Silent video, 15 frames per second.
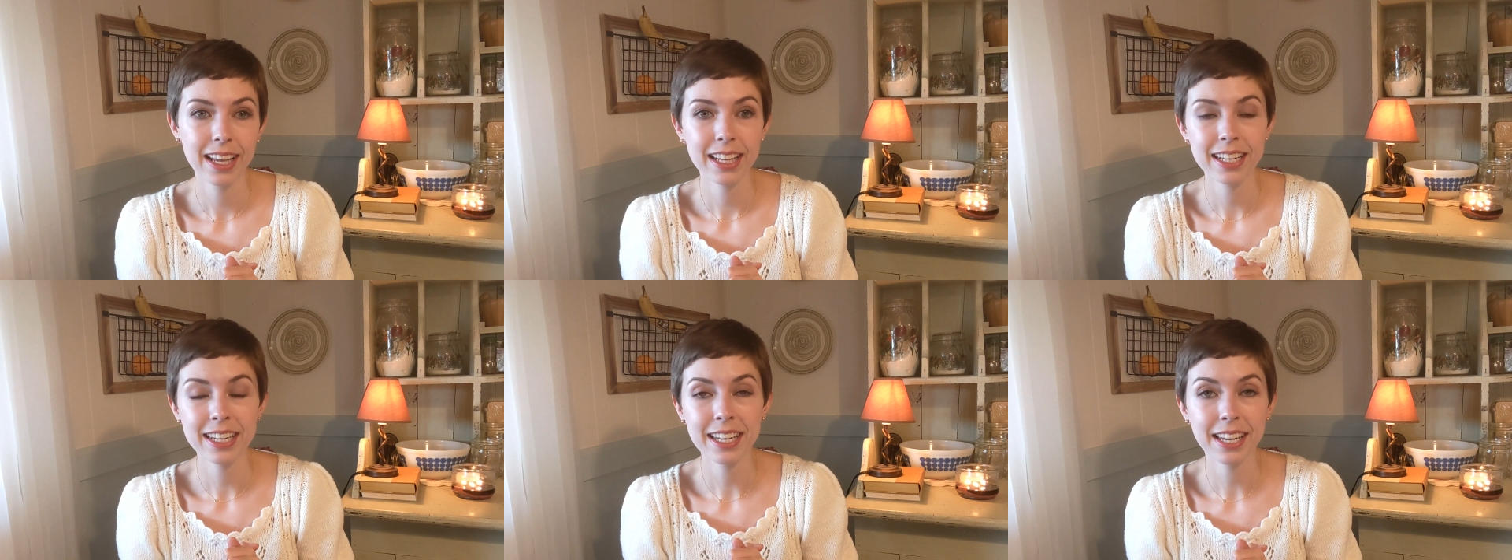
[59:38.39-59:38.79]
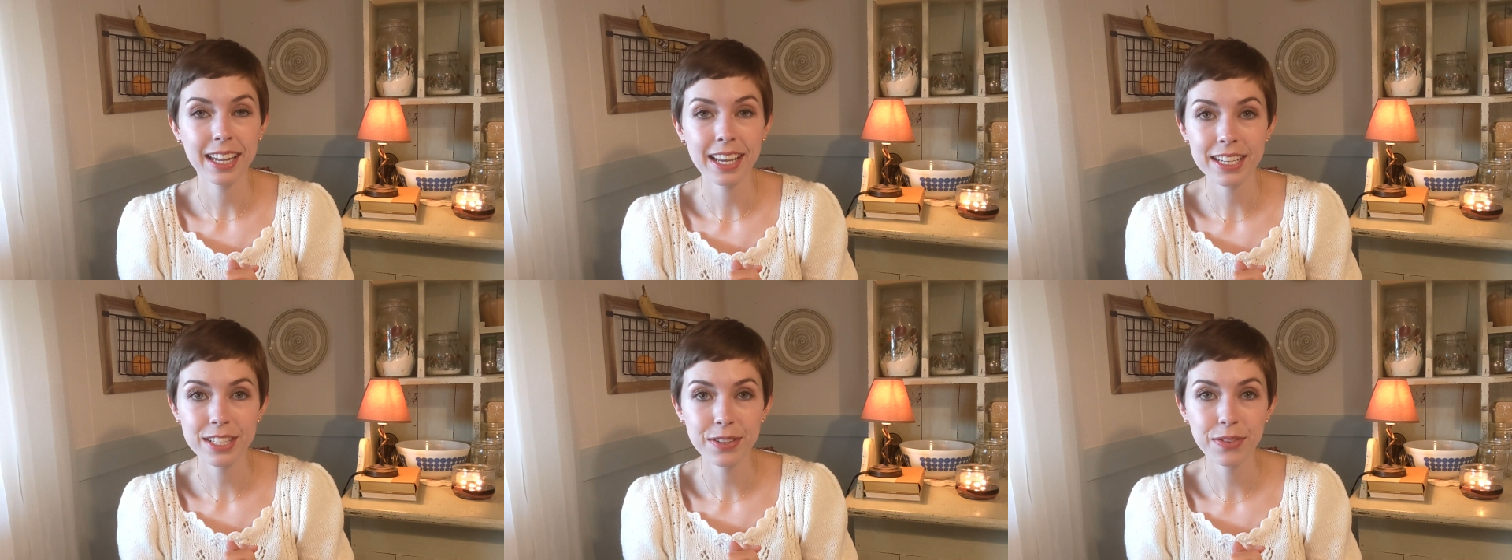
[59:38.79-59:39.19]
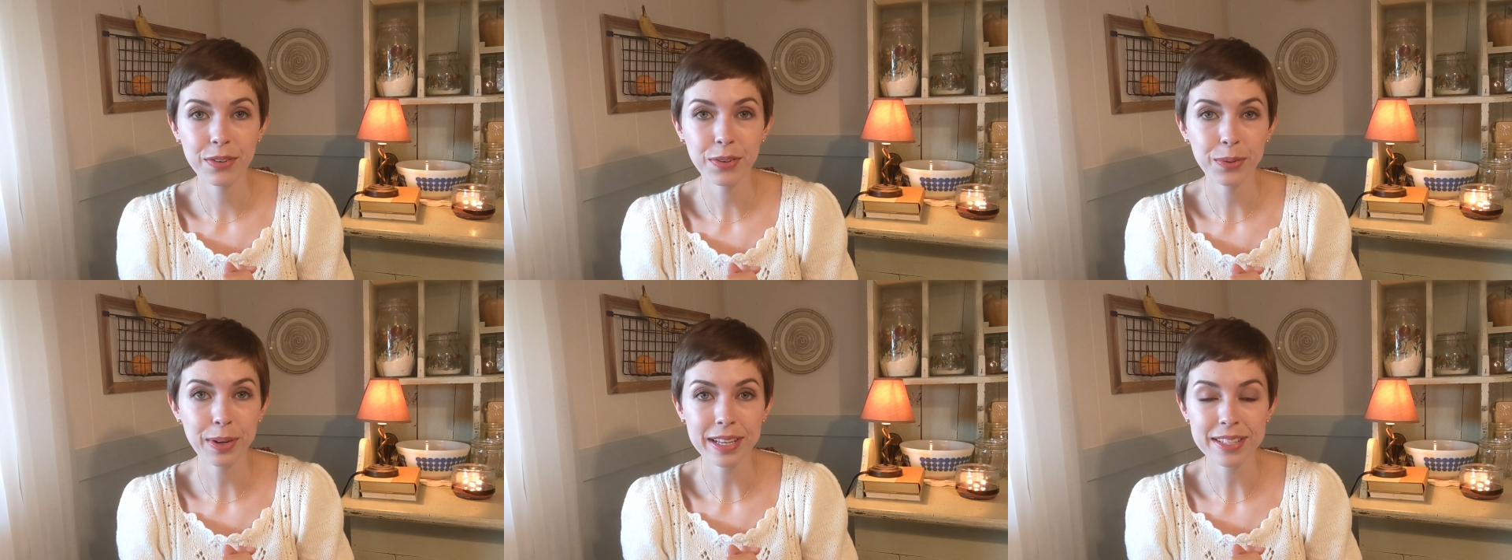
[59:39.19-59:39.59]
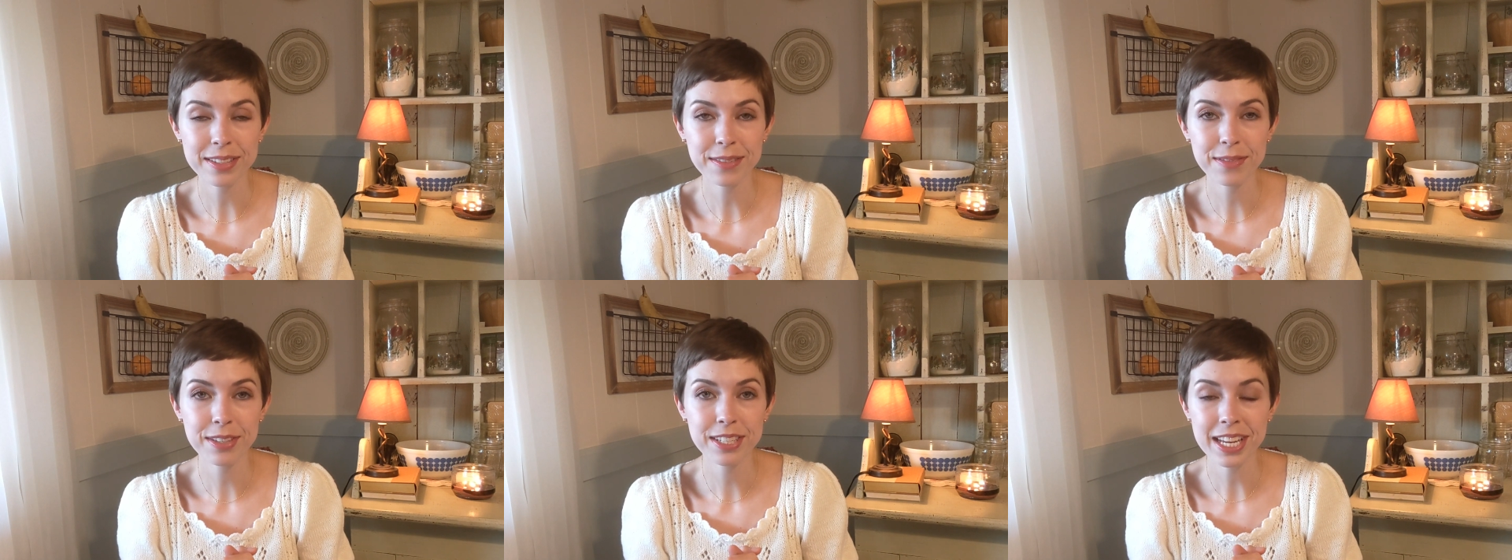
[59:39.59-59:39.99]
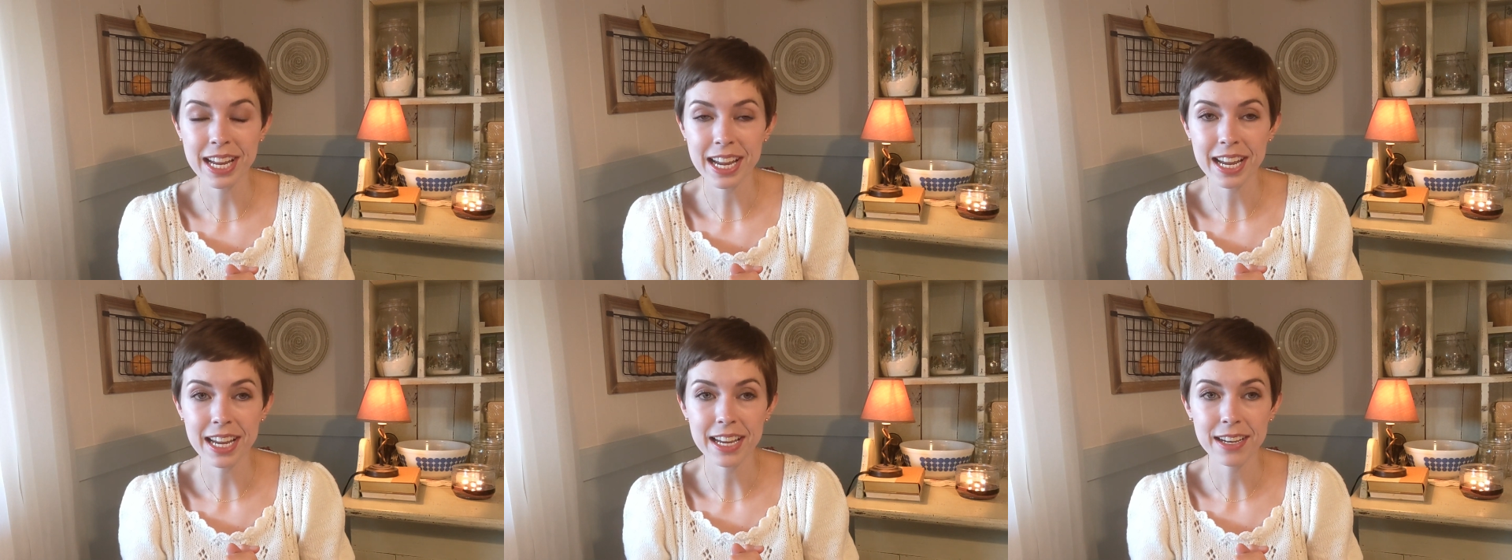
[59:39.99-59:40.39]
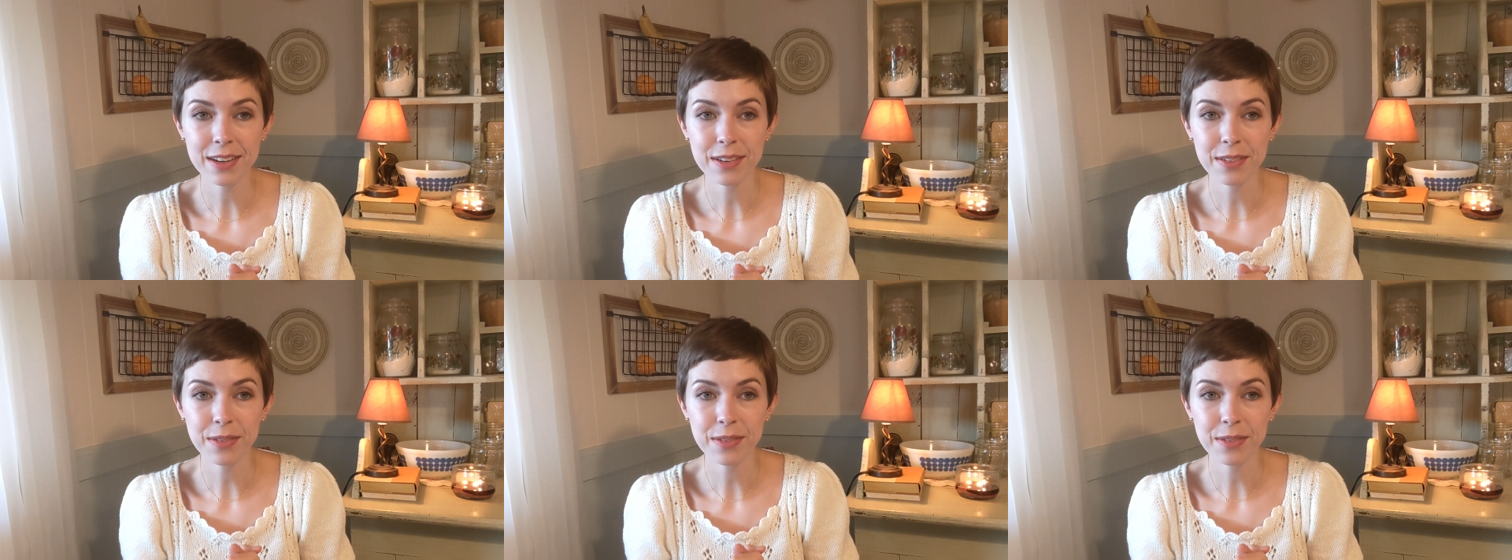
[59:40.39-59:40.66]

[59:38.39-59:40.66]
knit for the rest of the day